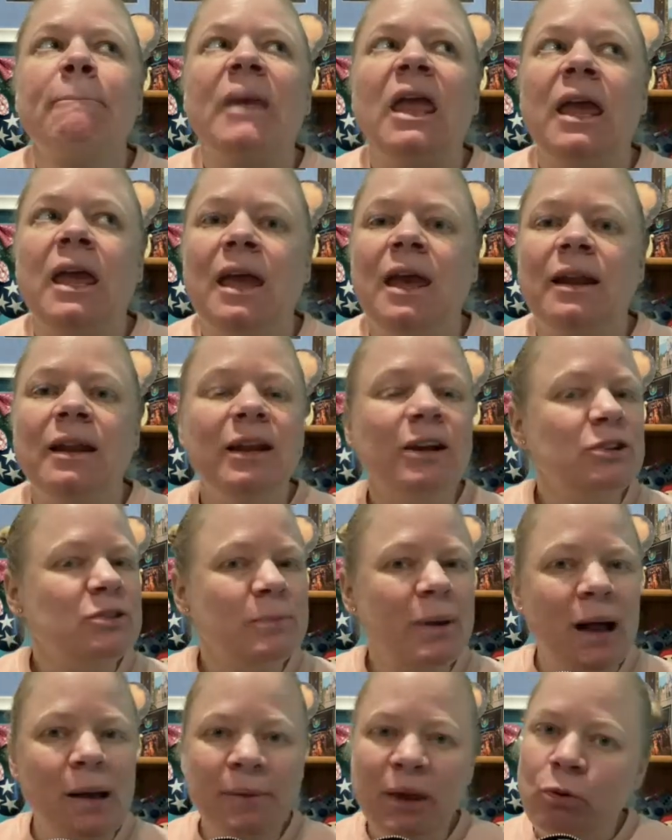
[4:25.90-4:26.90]
And here's
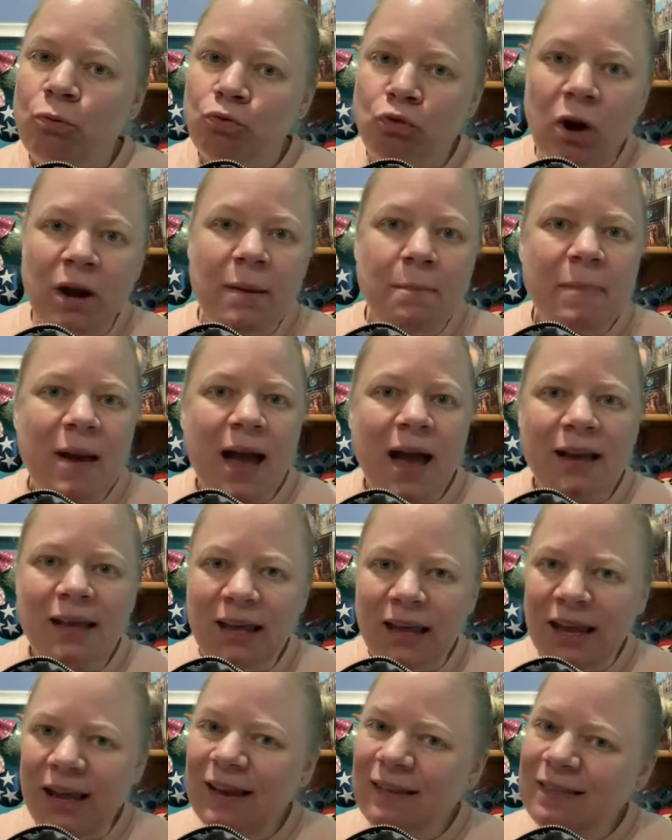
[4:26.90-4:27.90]
mommy running back
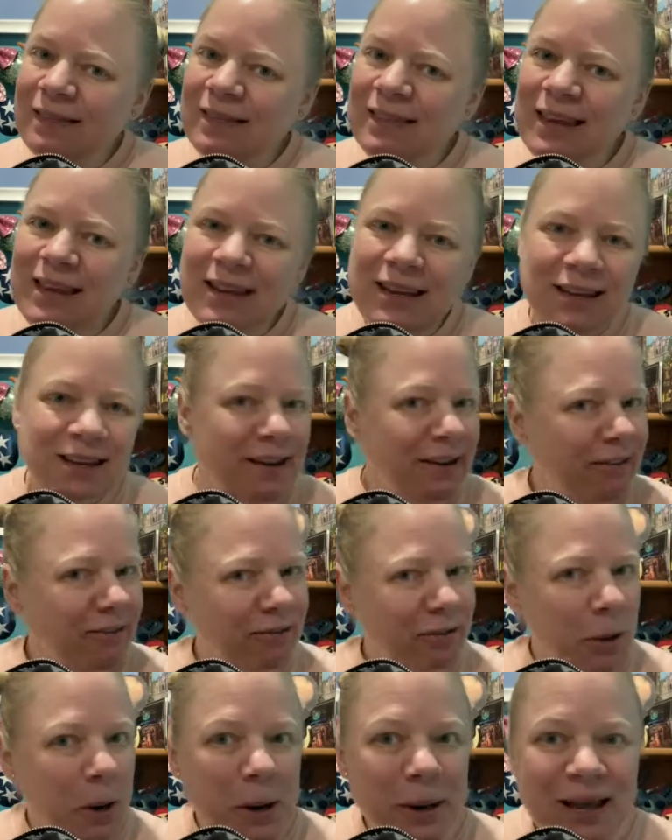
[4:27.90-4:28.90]
in the
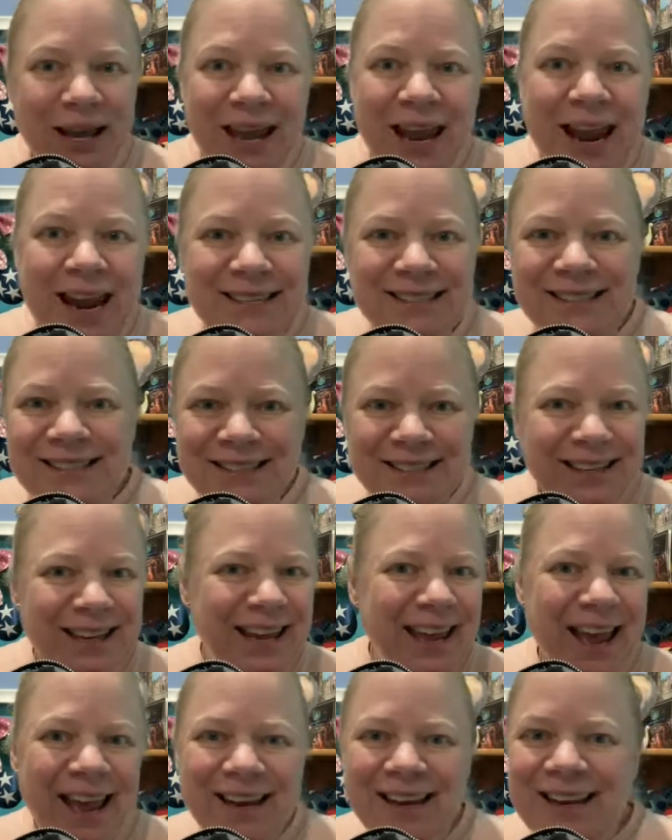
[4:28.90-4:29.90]
Florida heat to
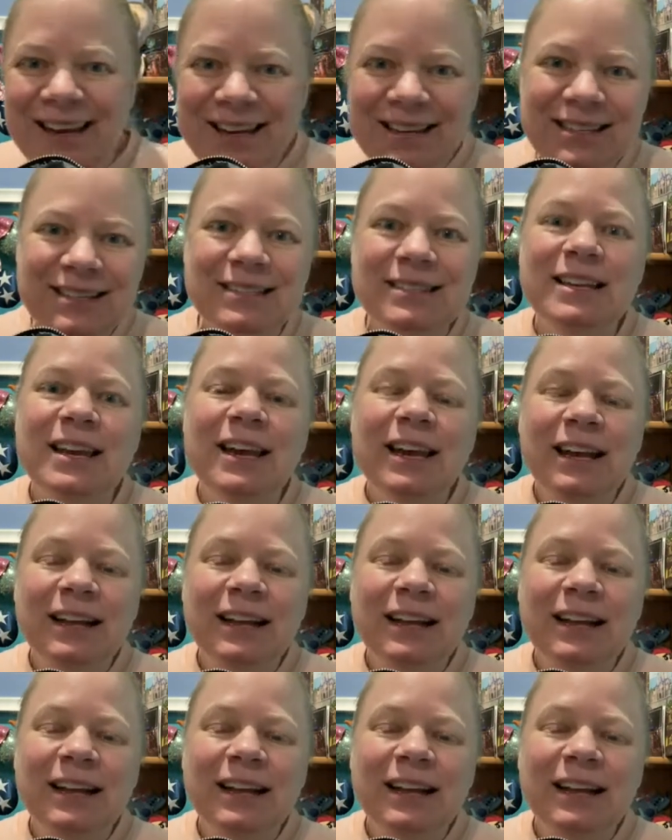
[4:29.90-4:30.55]
get his